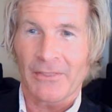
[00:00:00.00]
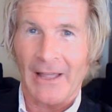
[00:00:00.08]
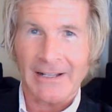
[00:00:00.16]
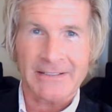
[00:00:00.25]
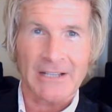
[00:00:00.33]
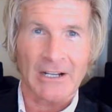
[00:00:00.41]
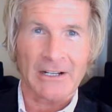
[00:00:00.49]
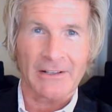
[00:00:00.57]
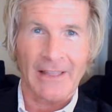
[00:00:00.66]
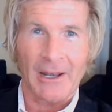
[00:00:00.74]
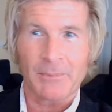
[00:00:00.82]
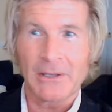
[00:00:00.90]
that sucker,
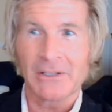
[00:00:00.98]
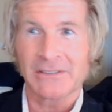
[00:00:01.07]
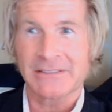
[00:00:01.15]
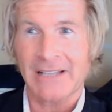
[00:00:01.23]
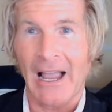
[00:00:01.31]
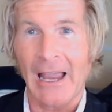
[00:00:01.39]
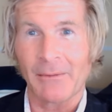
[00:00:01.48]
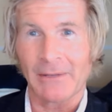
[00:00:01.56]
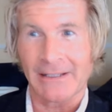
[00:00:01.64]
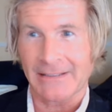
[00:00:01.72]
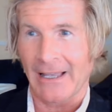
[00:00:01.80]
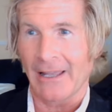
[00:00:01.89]
that appeal's
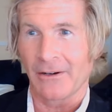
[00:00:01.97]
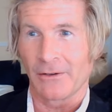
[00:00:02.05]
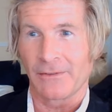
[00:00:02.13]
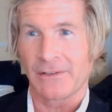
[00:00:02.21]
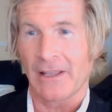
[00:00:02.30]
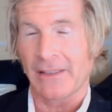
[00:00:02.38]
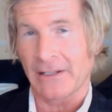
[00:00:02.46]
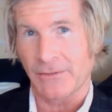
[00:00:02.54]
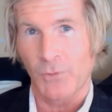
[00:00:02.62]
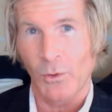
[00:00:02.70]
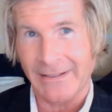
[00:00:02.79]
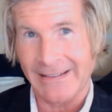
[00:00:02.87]
timely. So I don't know, I think it's
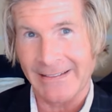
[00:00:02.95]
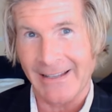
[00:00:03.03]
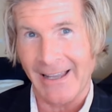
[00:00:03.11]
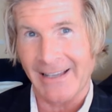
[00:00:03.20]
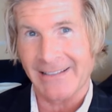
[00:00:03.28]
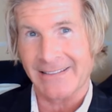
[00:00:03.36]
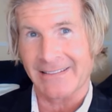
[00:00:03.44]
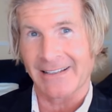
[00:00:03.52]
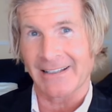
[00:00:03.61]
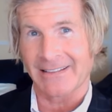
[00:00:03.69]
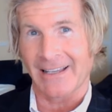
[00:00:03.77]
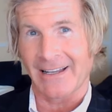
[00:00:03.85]
14 days.
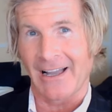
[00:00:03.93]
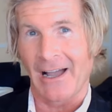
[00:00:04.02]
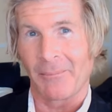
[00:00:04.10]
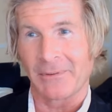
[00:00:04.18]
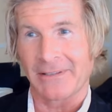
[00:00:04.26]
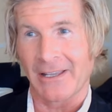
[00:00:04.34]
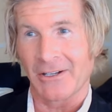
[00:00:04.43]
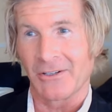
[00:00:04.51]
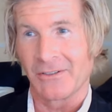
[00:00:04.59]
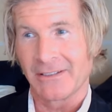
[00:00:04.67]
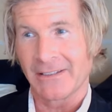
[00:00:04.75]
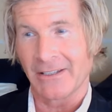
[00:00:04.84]
It's like a hot potato.
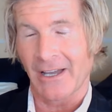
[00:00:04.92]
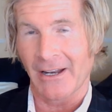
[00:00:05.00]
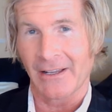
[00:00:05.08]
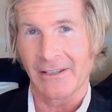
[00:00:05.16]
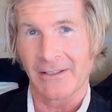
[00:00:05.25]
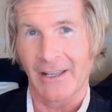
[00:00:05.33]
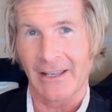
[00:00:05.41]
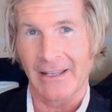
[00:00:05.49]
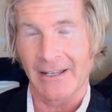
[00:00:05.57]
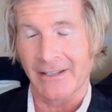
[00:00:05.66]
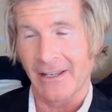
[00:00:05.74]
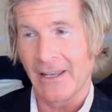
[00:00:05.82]
You gotta get
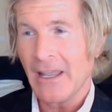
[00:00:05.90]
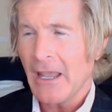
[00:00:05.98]
it done.